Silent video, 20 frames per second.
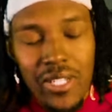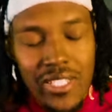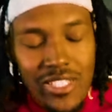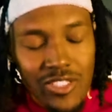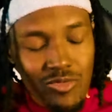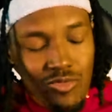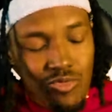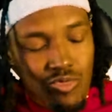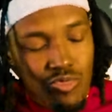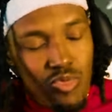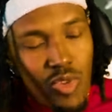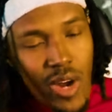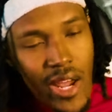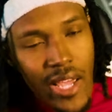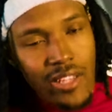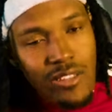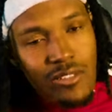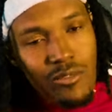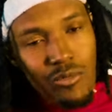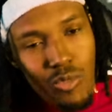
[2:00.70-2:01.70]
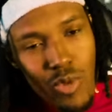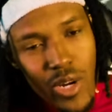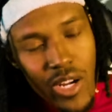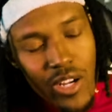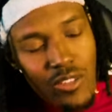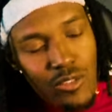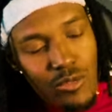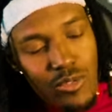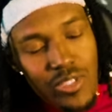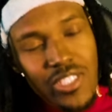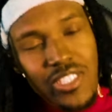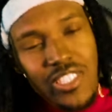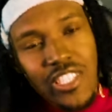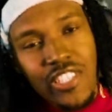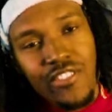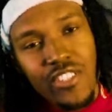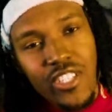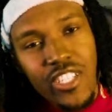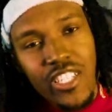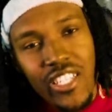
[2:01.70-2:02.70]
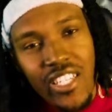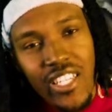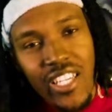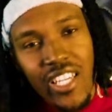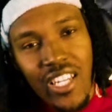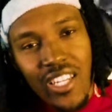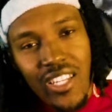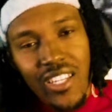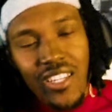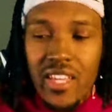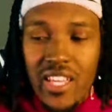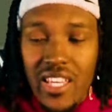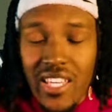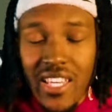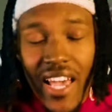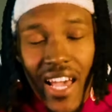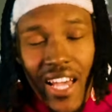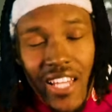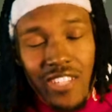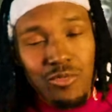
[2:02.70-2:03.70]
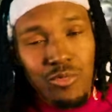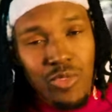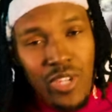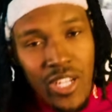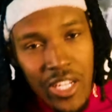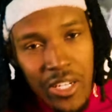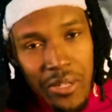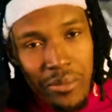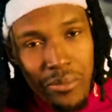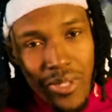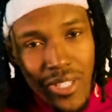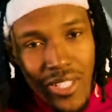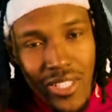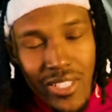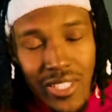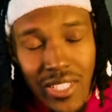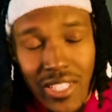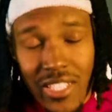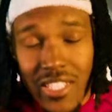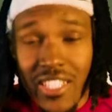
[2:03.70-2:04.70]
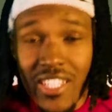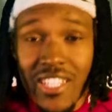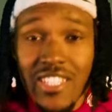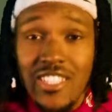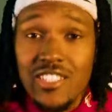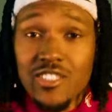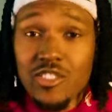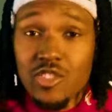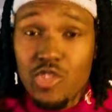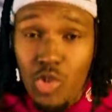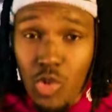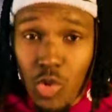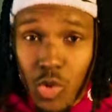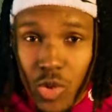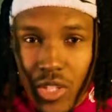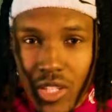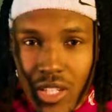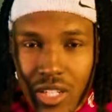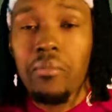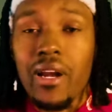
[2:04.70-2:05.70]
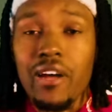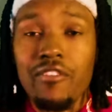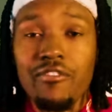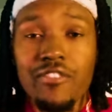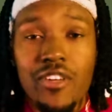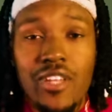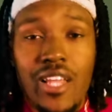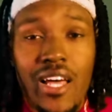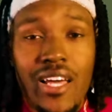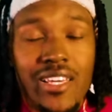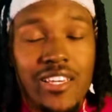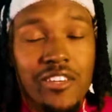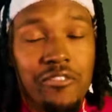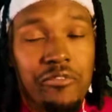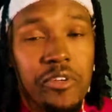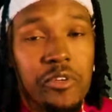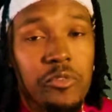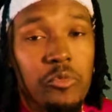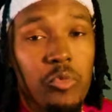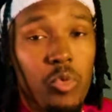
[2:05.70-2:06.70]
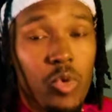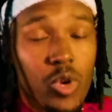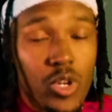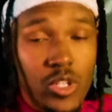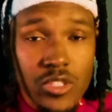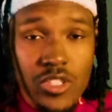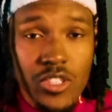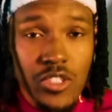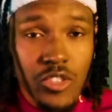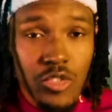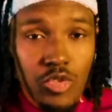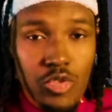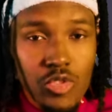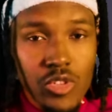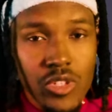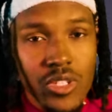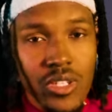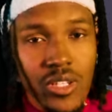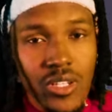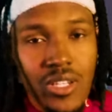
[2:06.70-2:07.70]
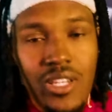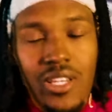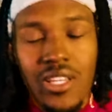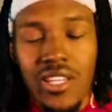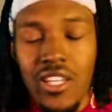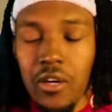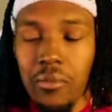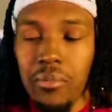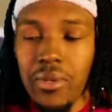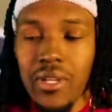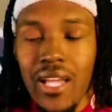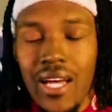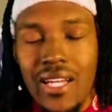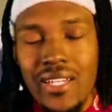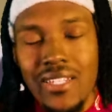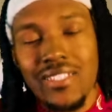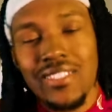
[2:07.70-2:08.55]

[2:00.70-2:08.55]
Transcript: but it's right where the receiver can get it. He has running ability. He doesn't do it, but I feel like if he were to do it, they'll be like